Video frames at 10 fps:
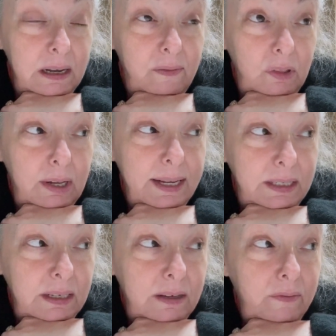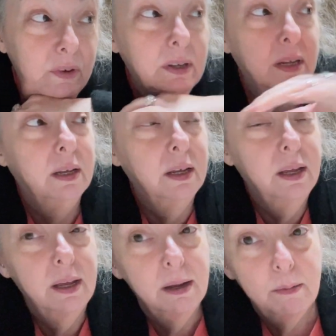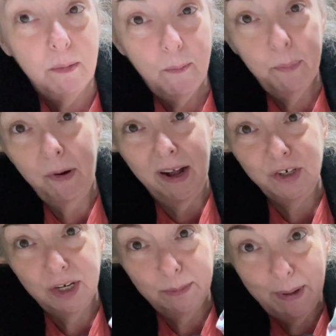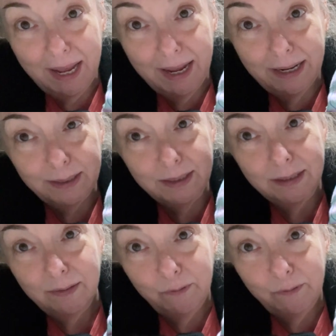I have lots of project bags